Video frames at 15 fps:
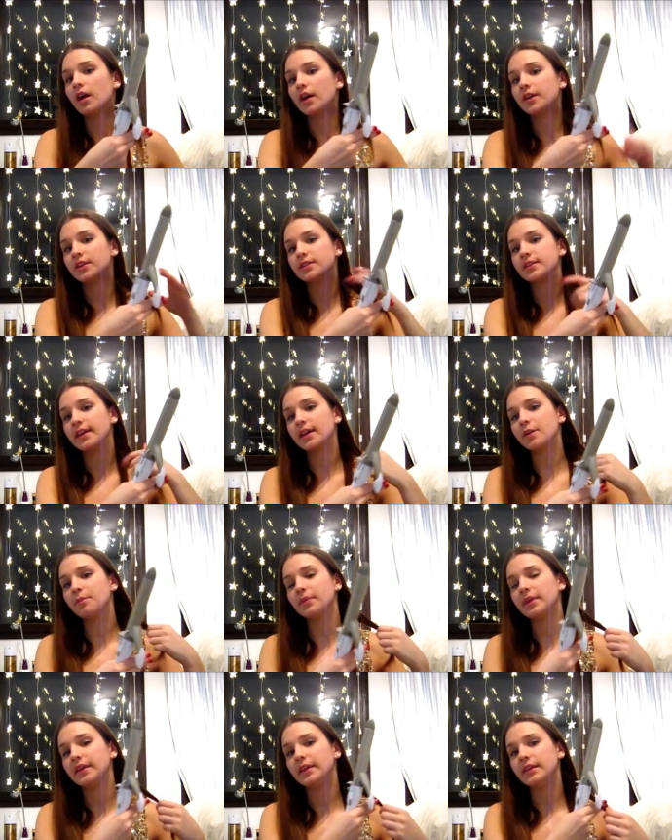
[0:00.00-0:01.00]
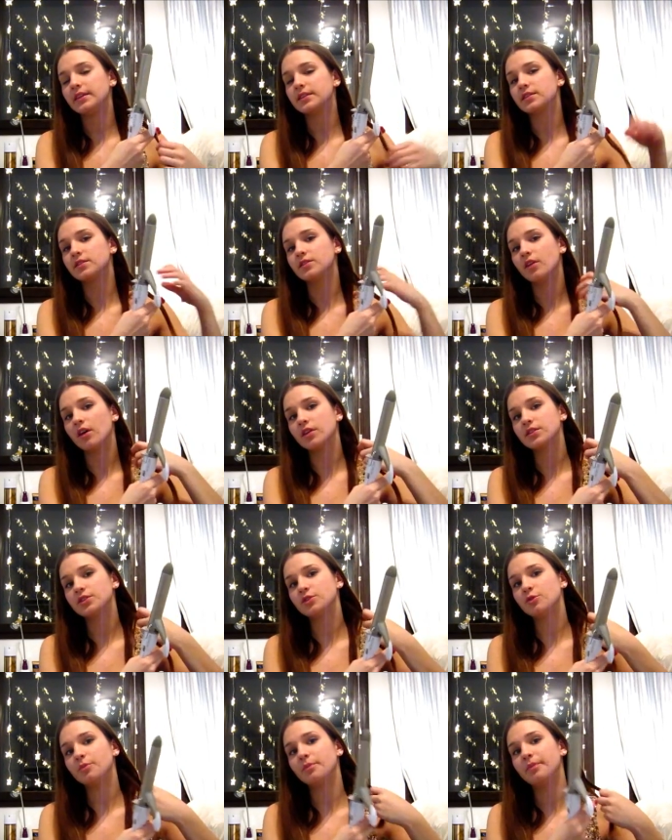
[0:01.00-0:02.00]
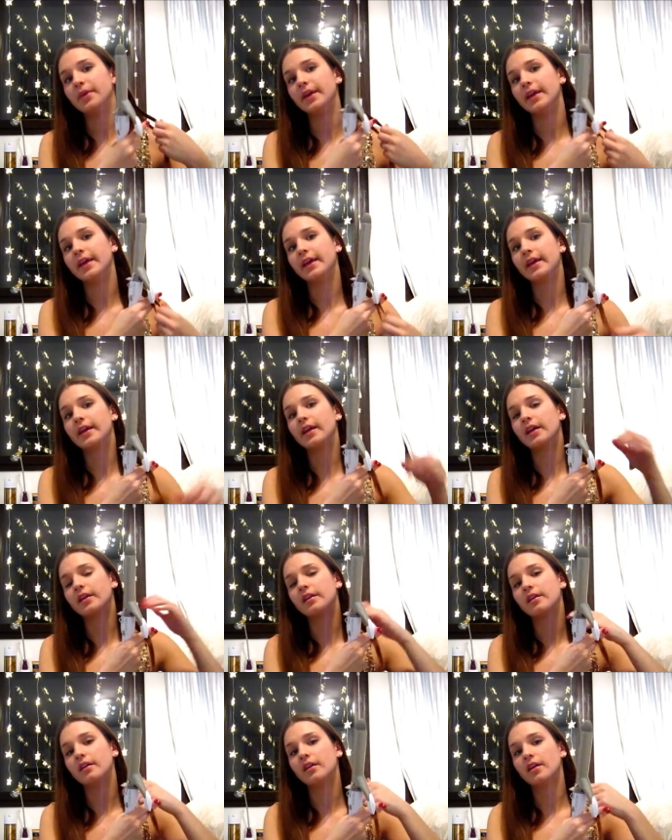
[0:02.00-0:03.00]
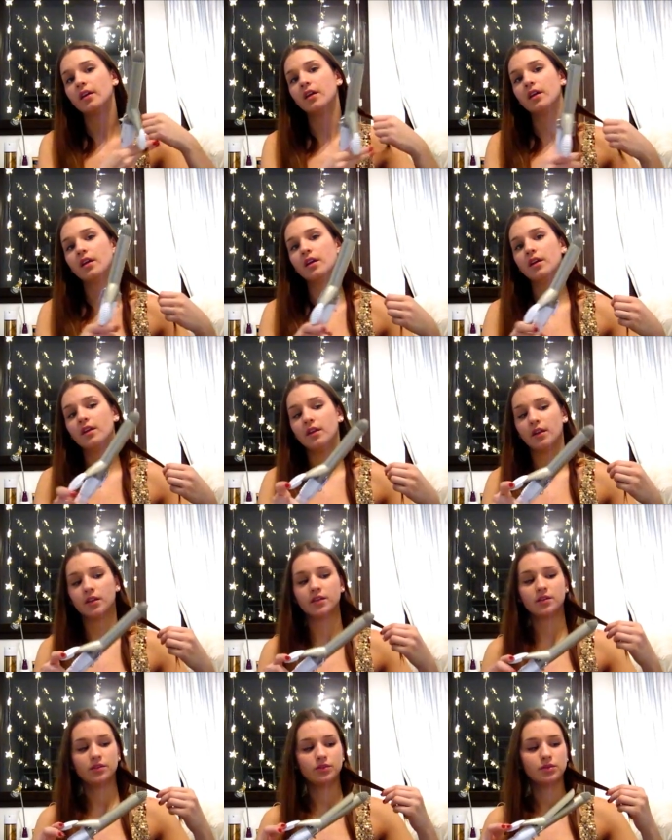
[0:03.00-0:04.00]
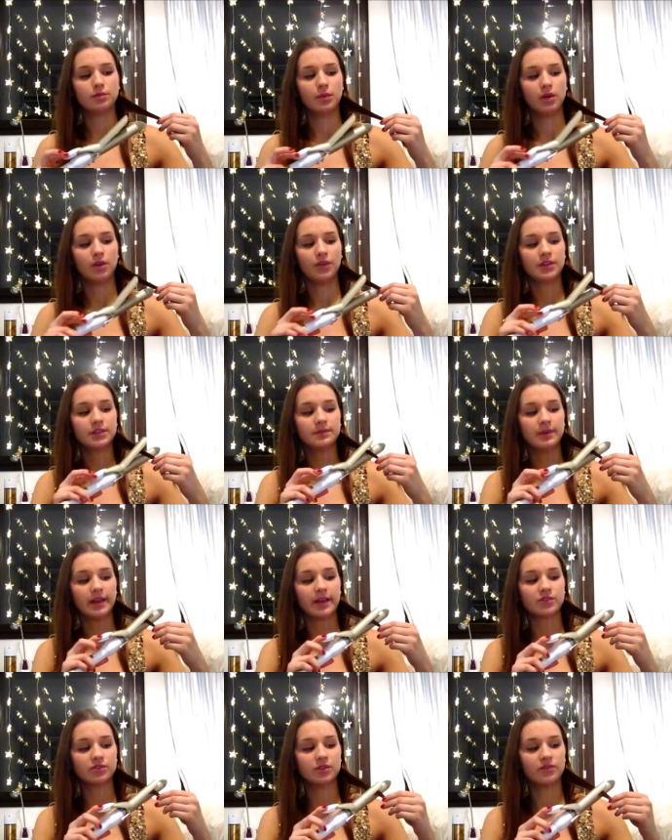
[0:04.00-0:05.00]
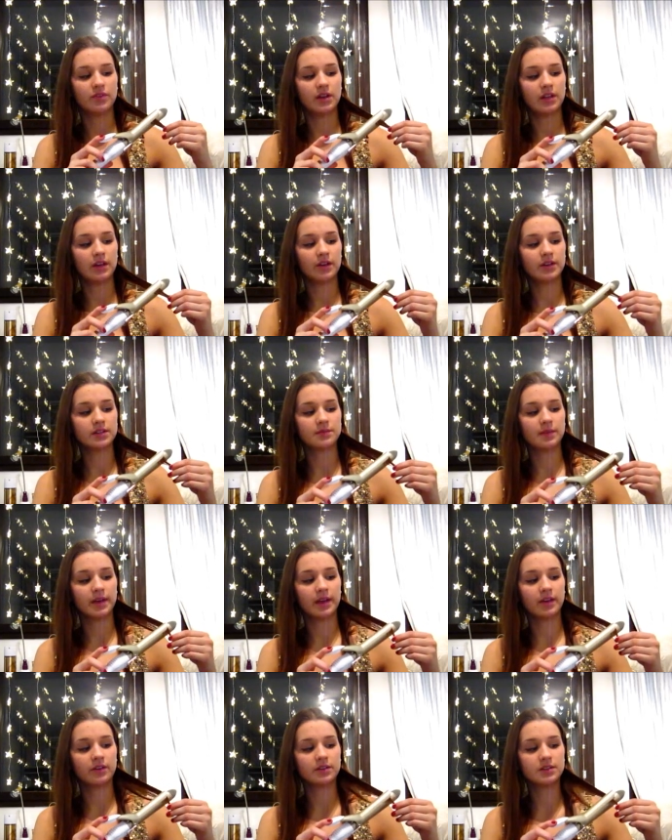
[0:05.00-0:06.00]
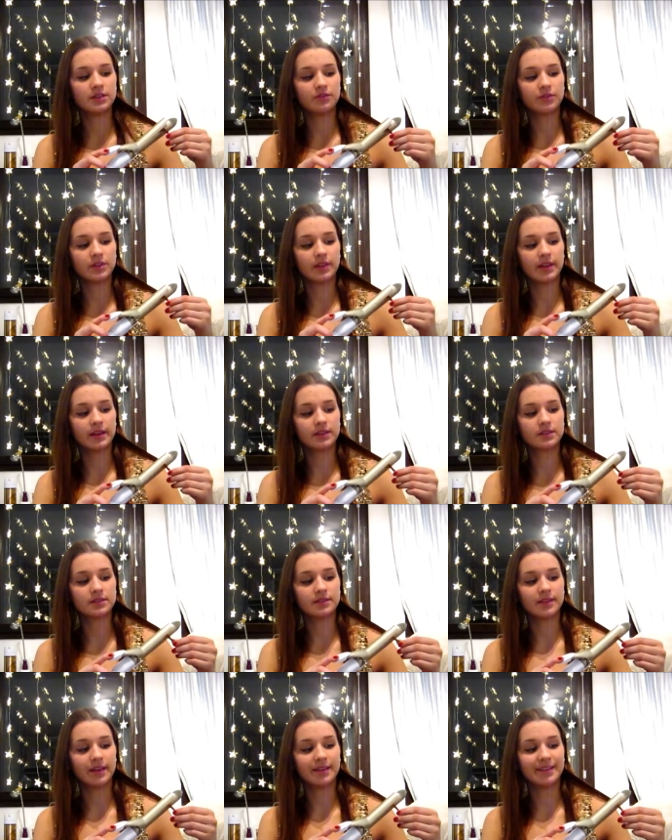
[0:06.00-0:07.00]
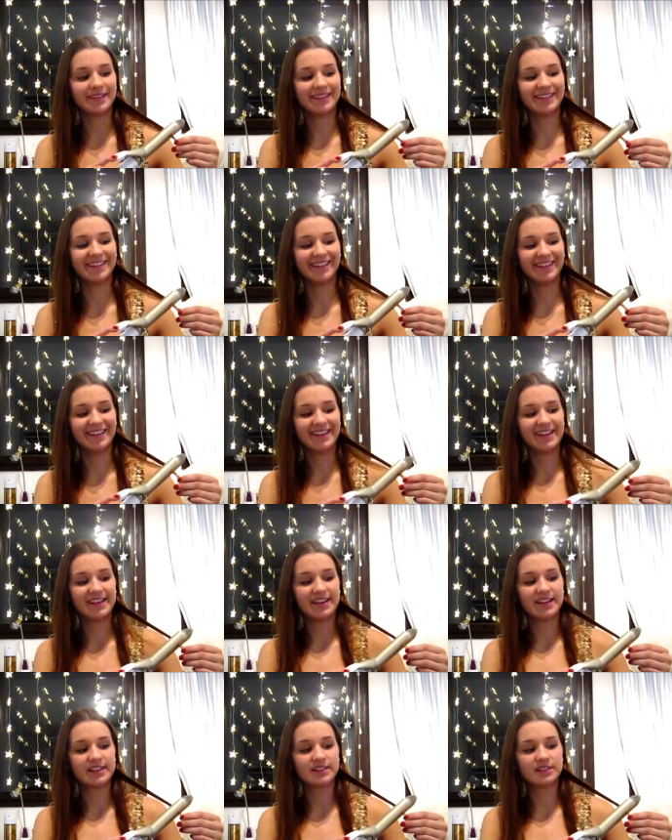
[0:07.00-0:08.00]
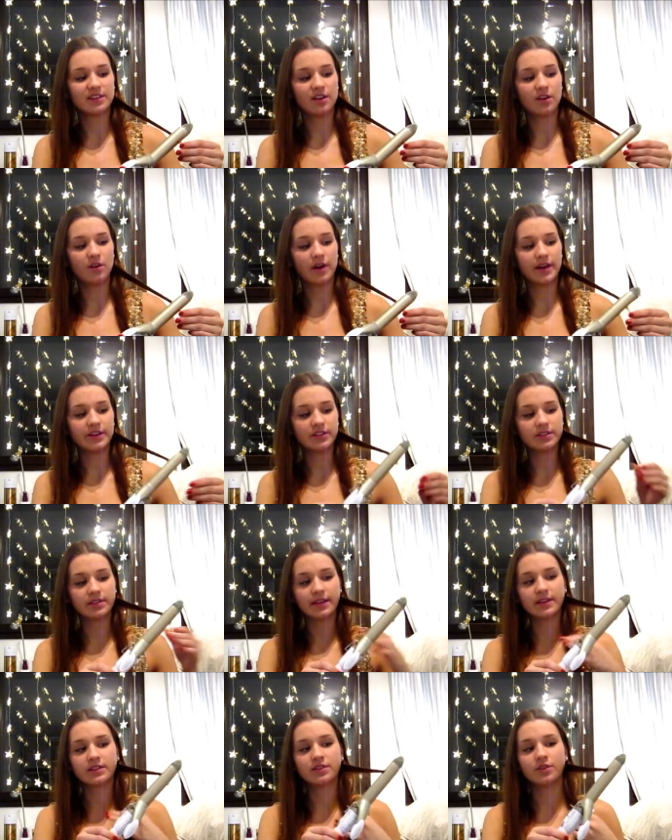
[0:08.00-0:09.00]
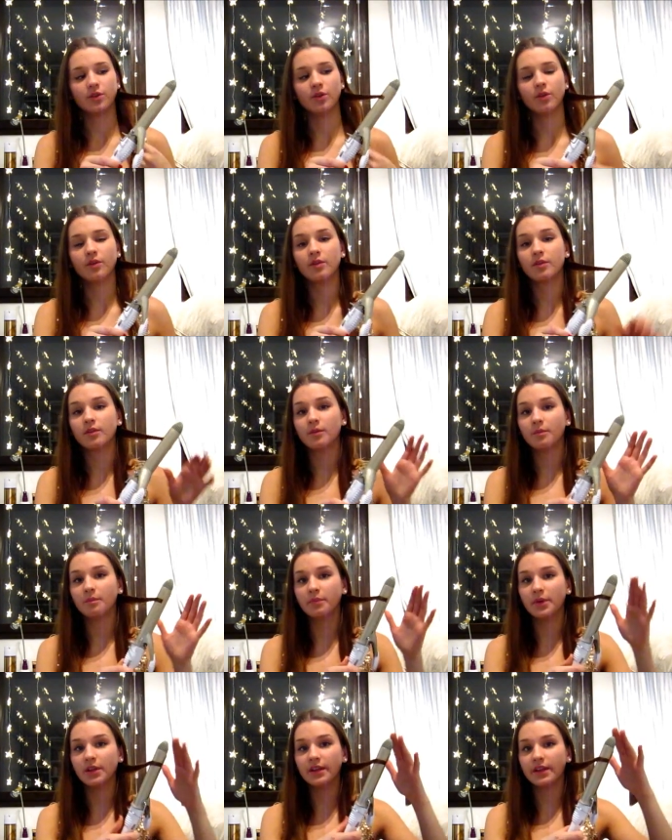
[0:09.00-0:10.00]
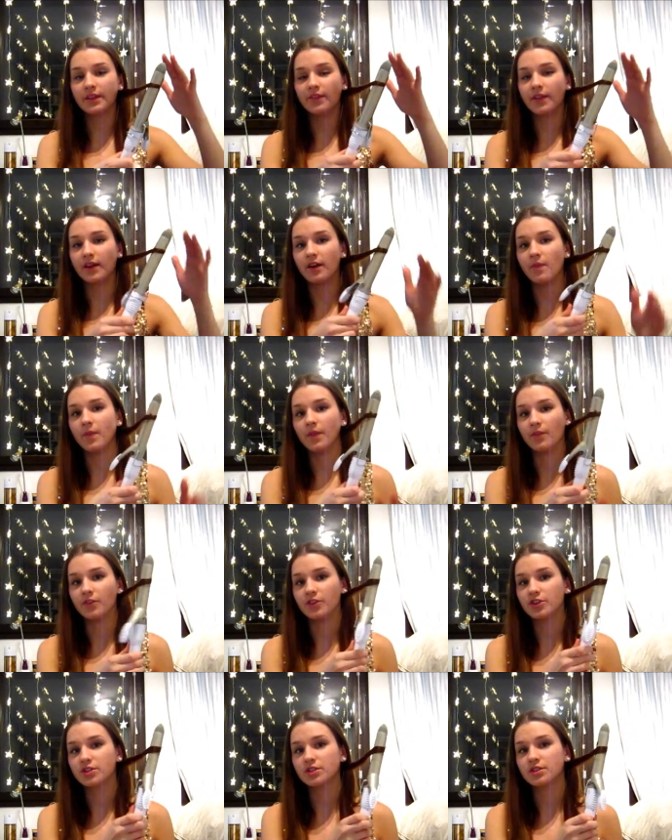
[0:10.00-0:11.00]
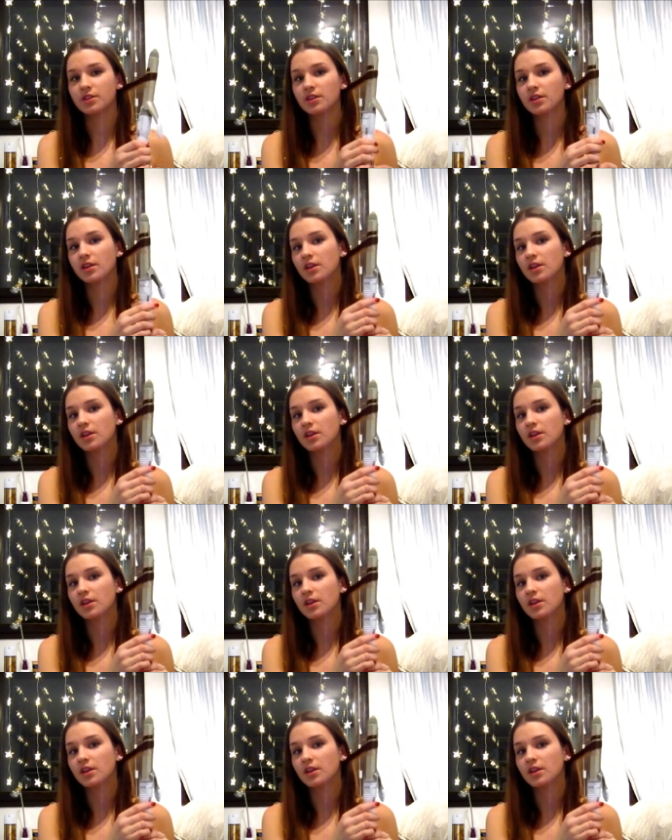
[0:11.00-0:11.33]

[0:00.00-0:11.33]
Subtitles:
I just take a piece, not too big, not too small. This might actually fall out because my hair is different lengths. Yeah, it did. So I just like to pull it in there and then just